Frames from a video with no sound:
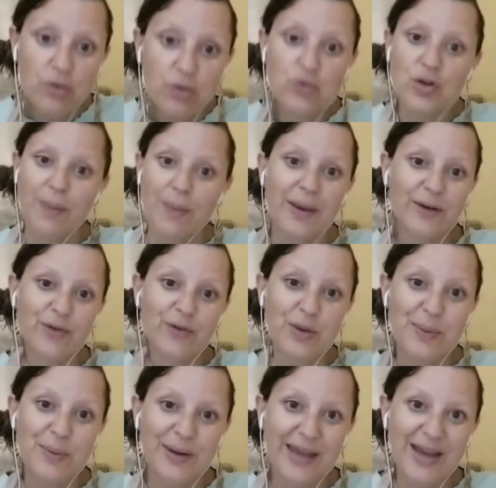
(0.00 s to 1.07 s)
amount of
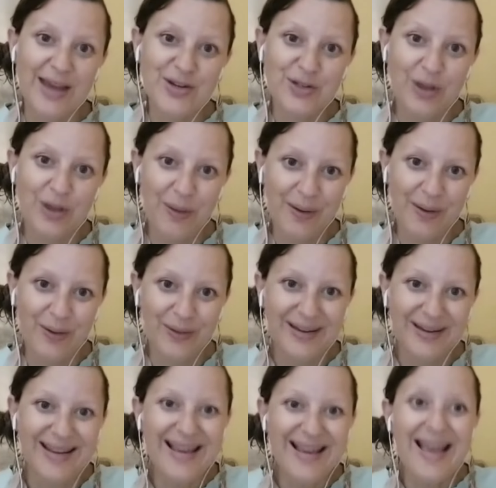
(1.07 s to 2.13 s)
communication going on.
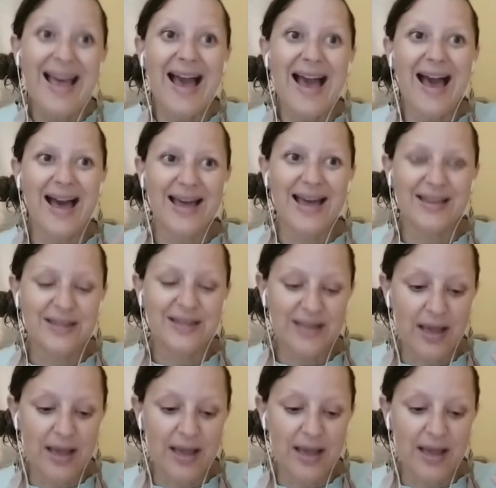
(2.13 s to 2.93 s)
And